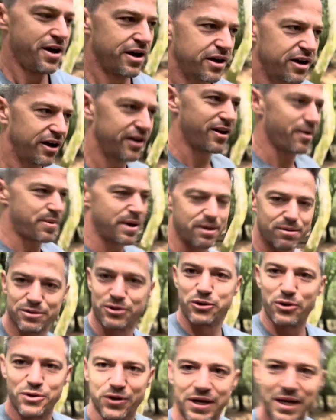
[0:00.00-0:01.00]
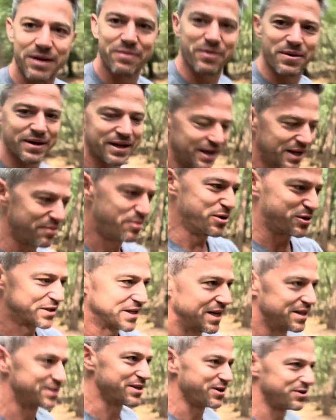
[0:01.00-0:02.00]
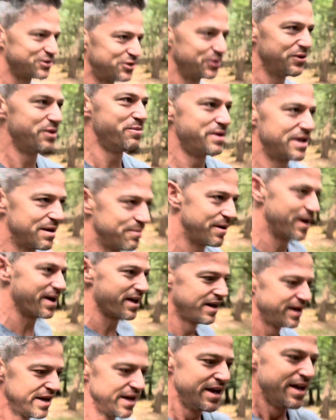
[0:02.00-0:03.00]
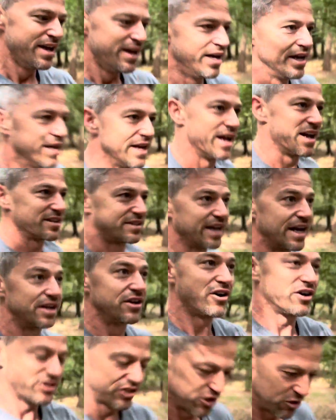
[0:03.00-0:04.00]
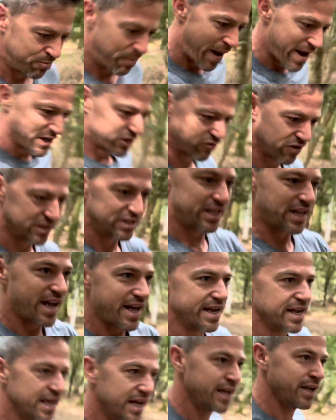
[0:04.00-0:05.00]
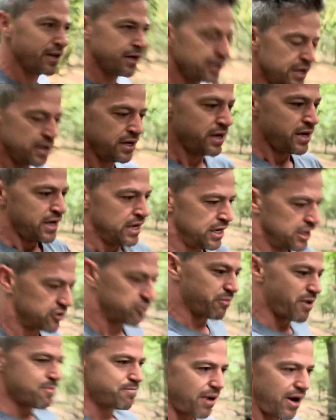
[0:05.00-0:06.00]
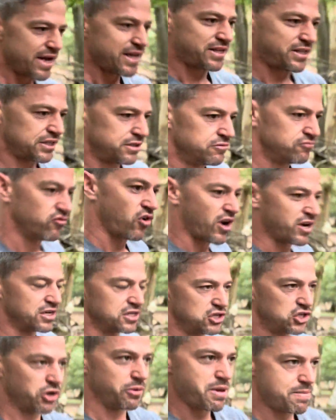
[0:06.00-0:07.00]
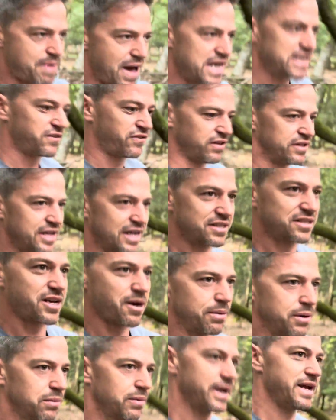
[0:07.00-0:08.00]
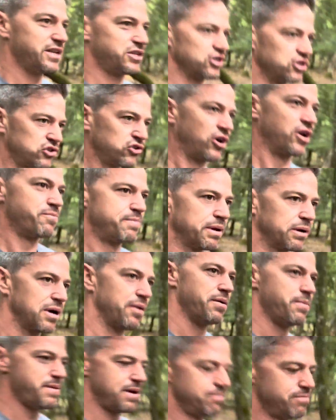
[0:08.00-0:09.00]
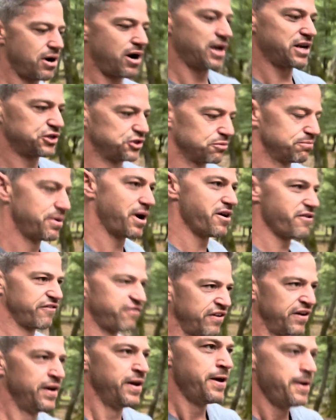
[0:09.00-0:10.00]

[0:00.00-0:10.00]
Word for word: Going up here and talking, I'm probably gonna get pushed out of zone two in a minute, but yeah, I say nice just base run today. So my bikes and run are just going to be based for the next couple of weeks, just trying to build up of mileage on both.